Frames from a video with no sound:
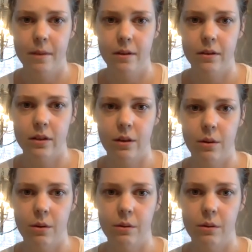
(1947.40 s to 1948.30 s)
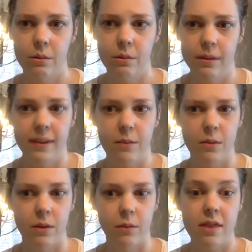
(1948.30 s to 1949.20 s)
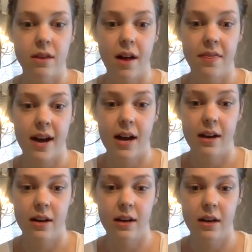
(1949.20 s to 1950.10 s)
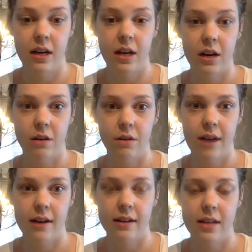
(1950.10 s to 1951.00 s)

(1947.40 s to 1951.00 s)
So we thought that, that